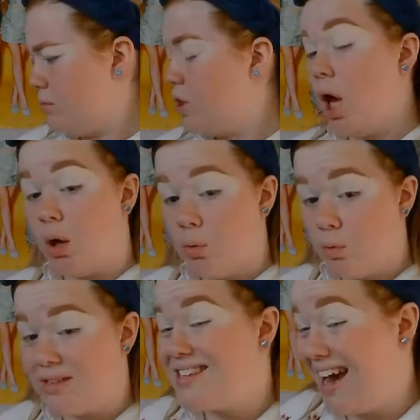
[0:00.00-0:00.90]
No,
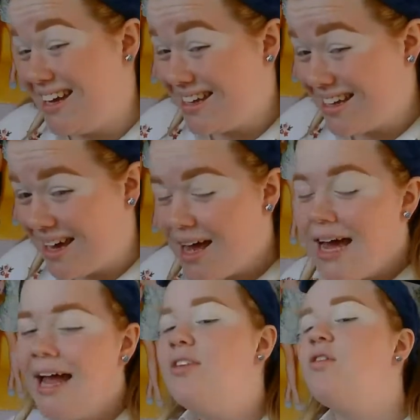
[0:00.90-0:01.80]
psych.
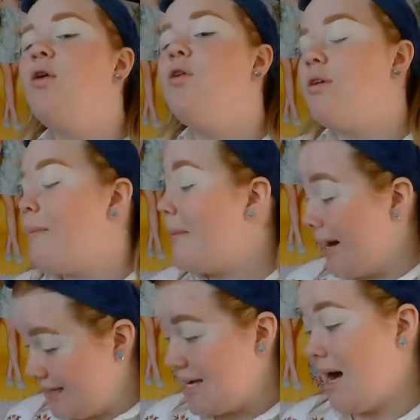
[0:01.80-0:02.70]
It's called
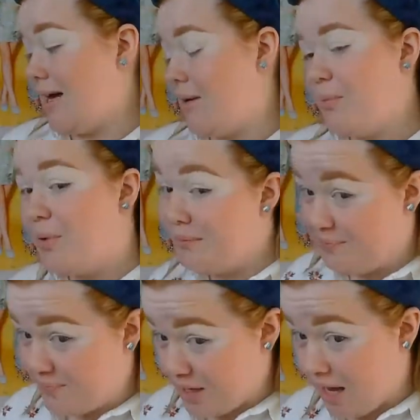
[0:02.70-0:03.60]
My Type.
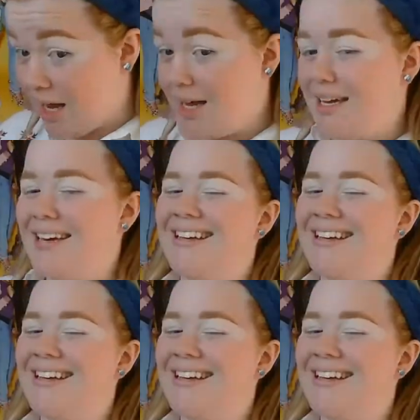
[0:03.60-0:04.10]
Okay.